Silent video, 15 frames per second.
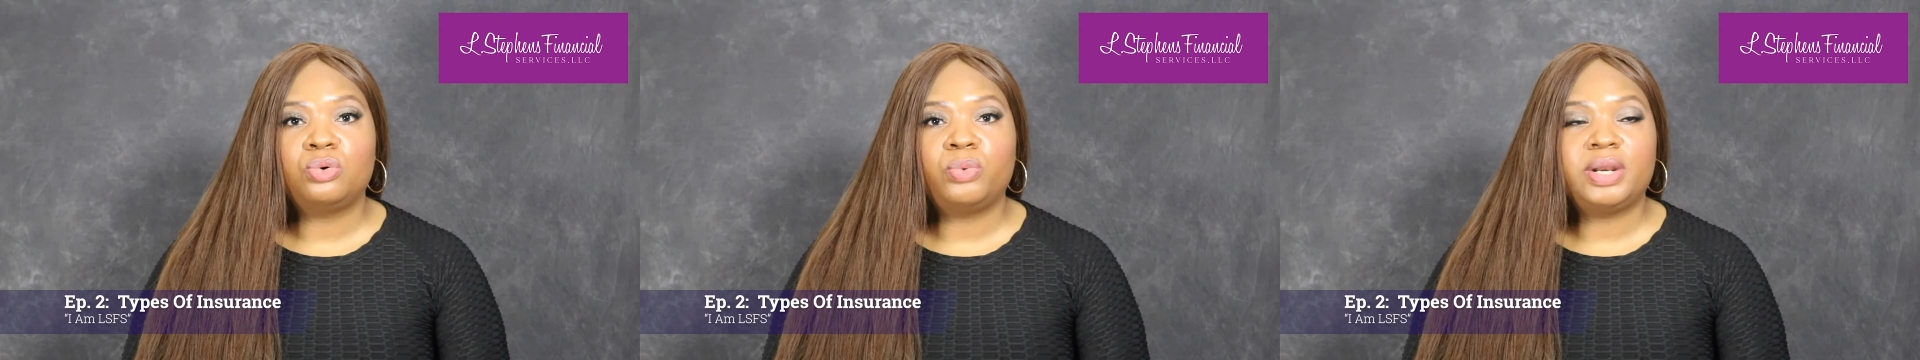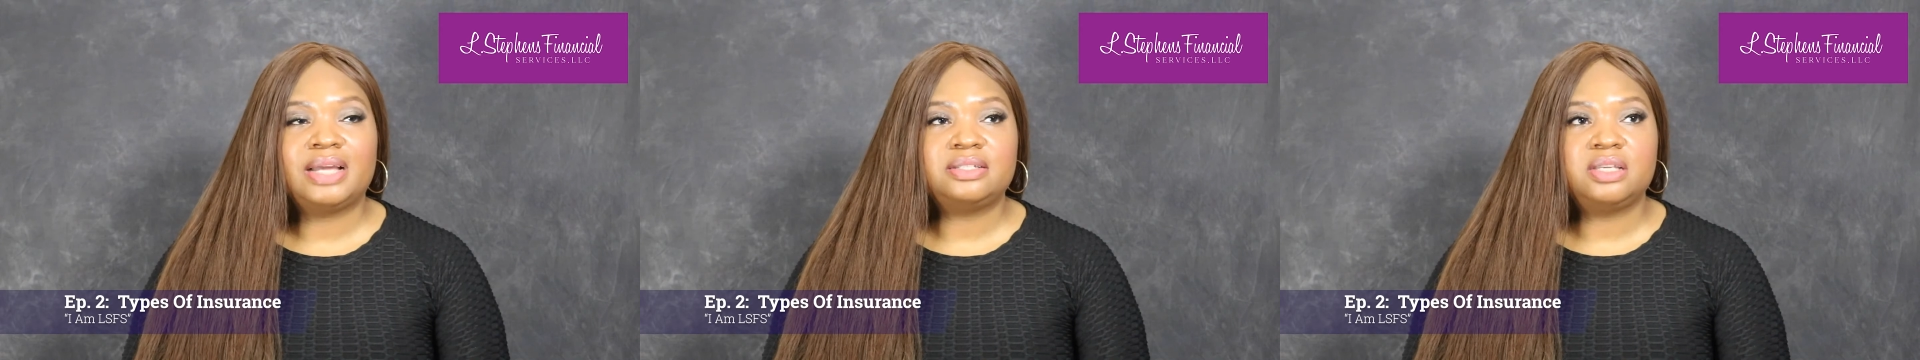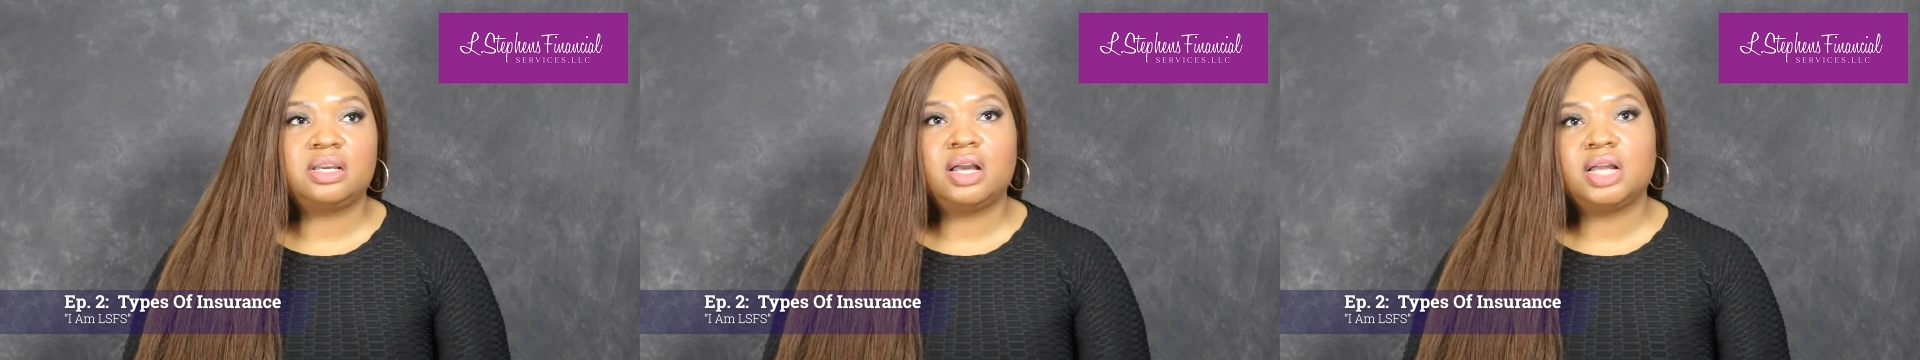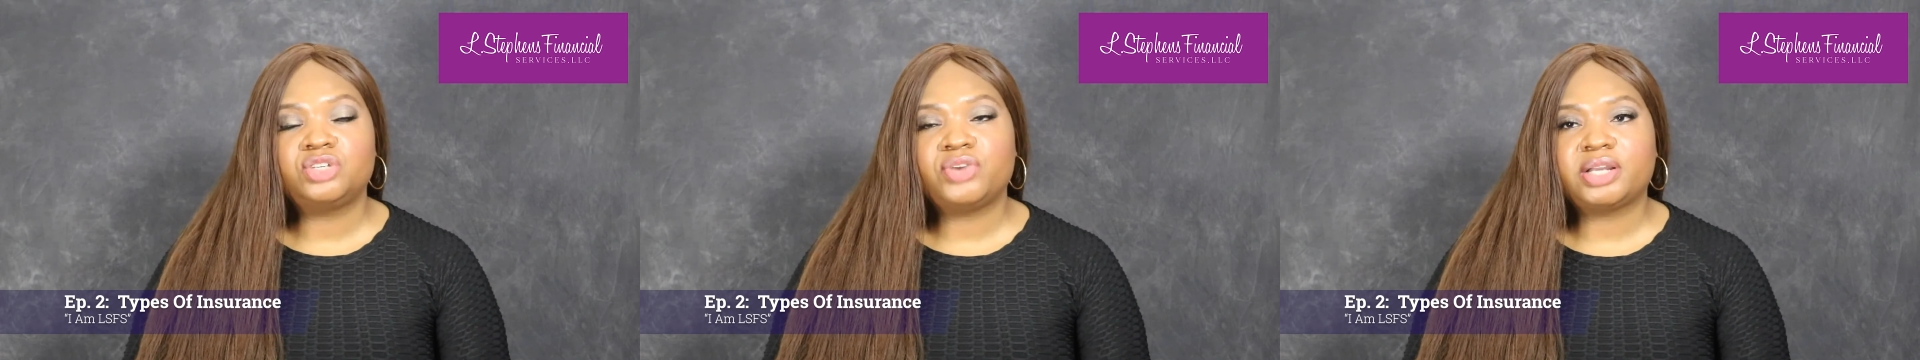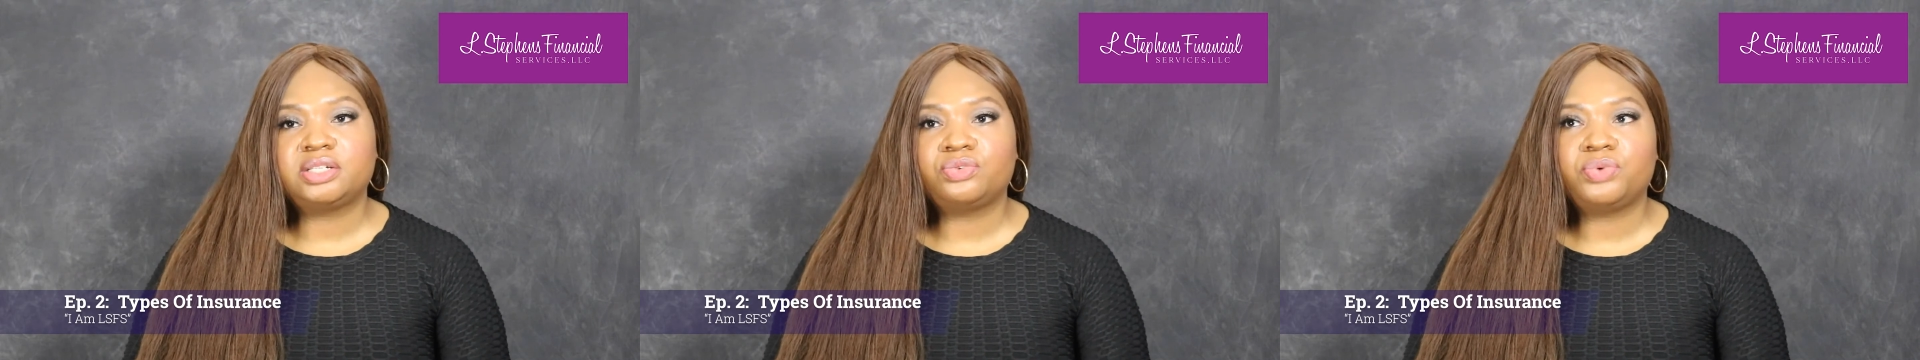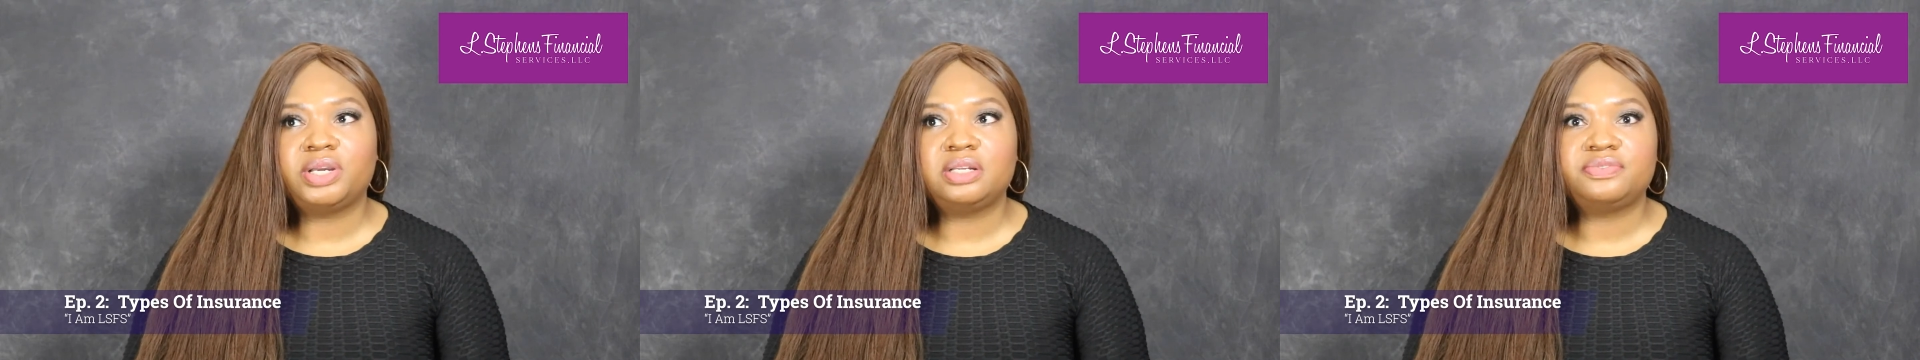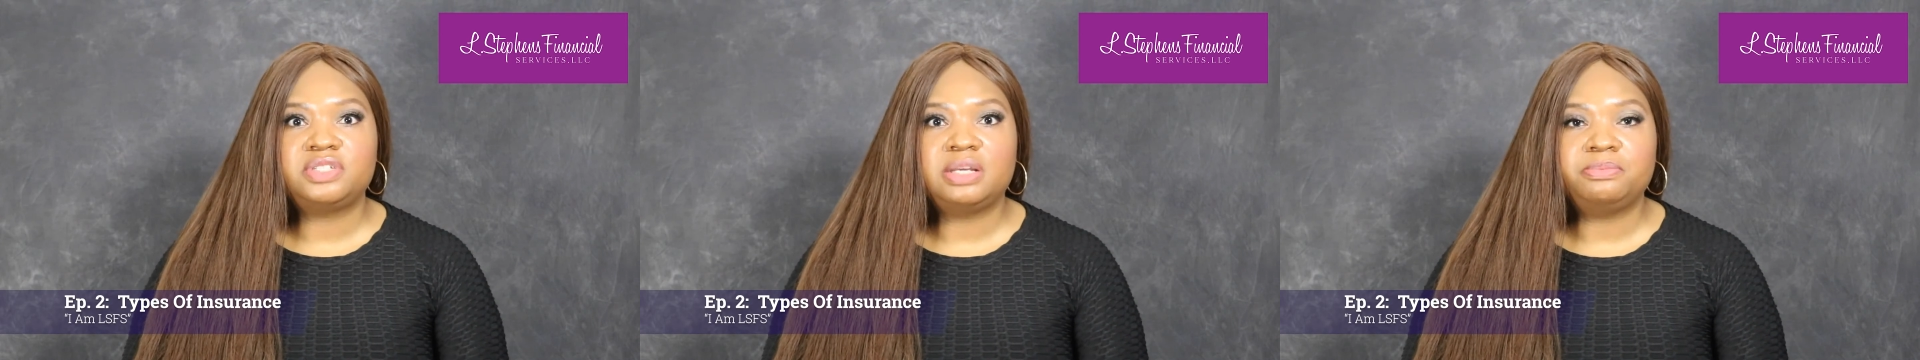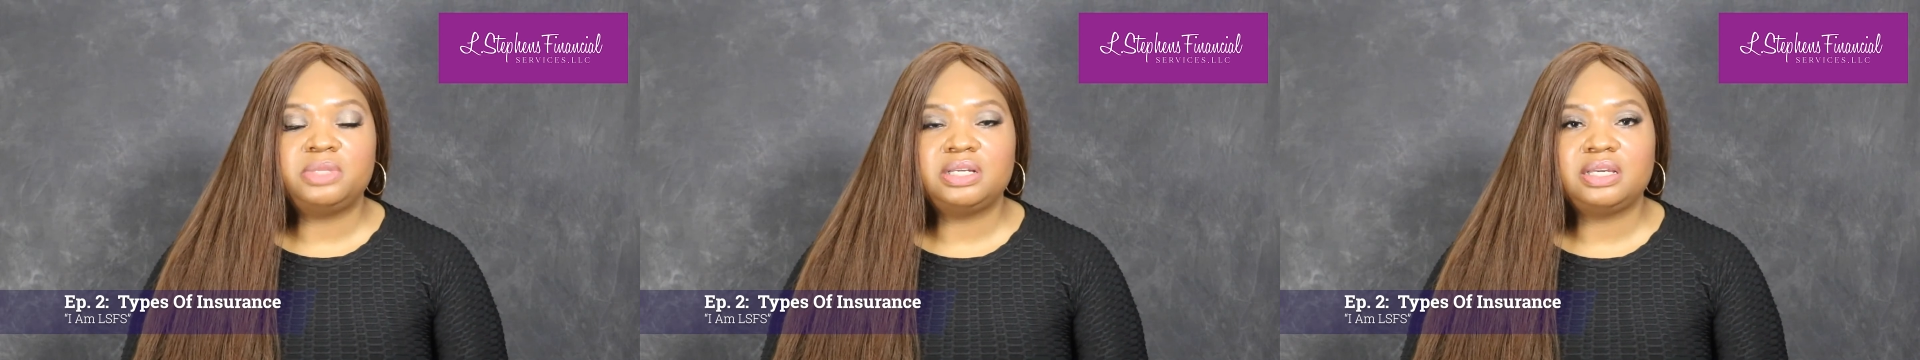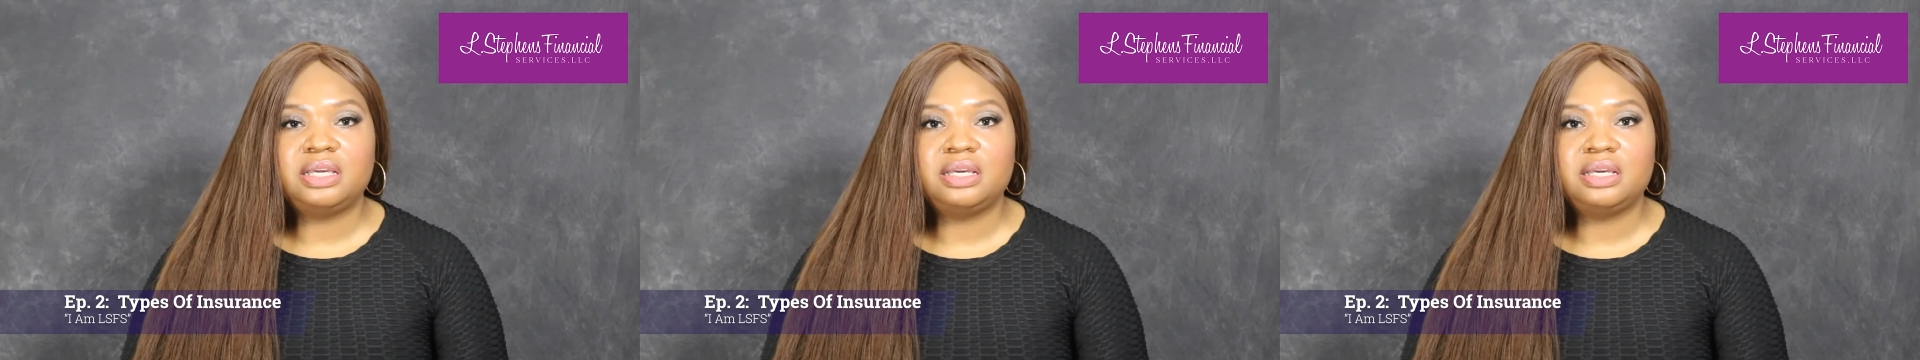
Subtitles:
when I say contracted rate, if something